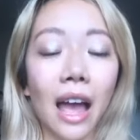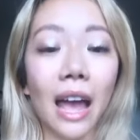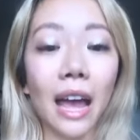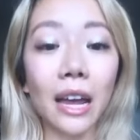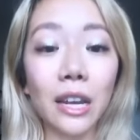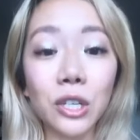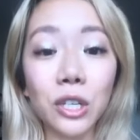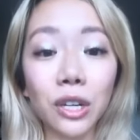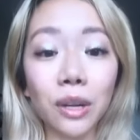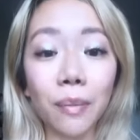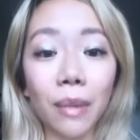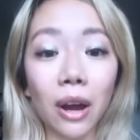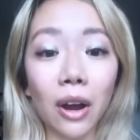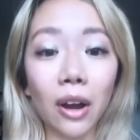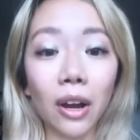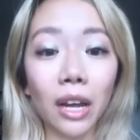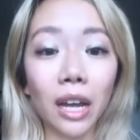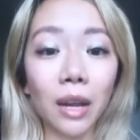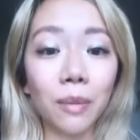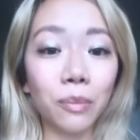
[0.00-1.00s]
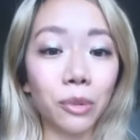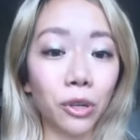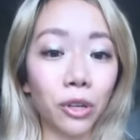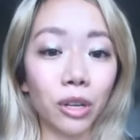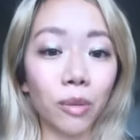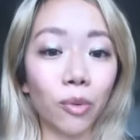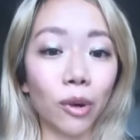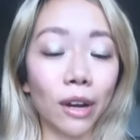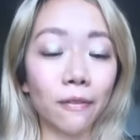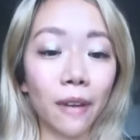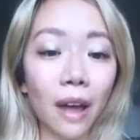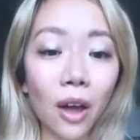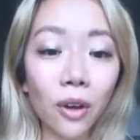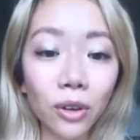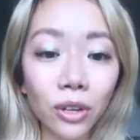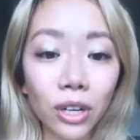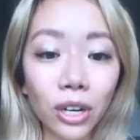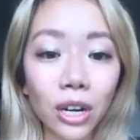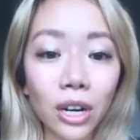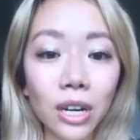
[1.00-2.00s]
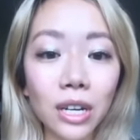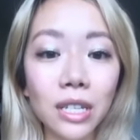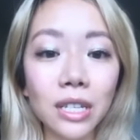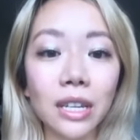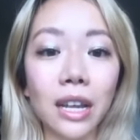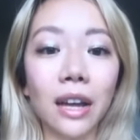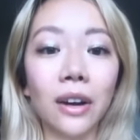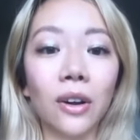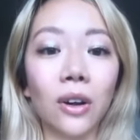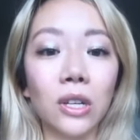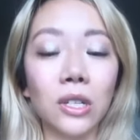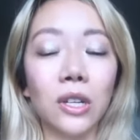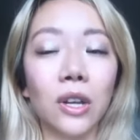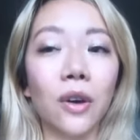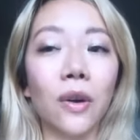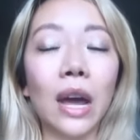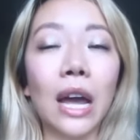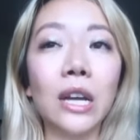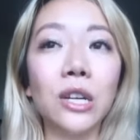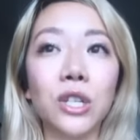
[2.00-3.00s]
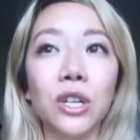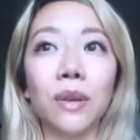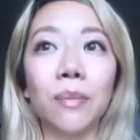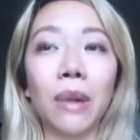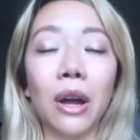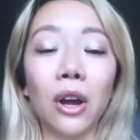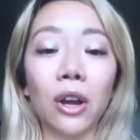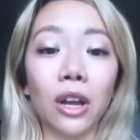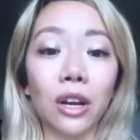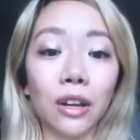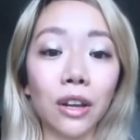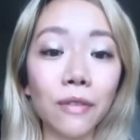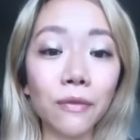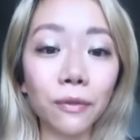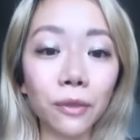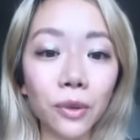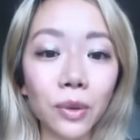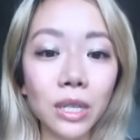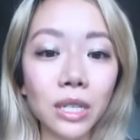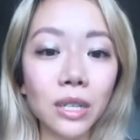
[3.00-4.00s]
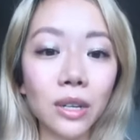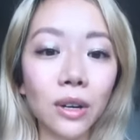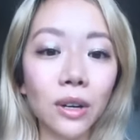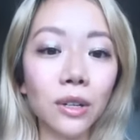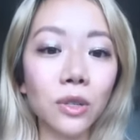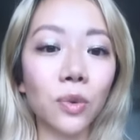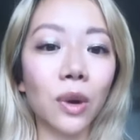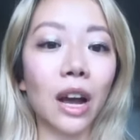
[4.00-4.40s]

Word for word: Asian American beauty brand founders and also Asian American influencers.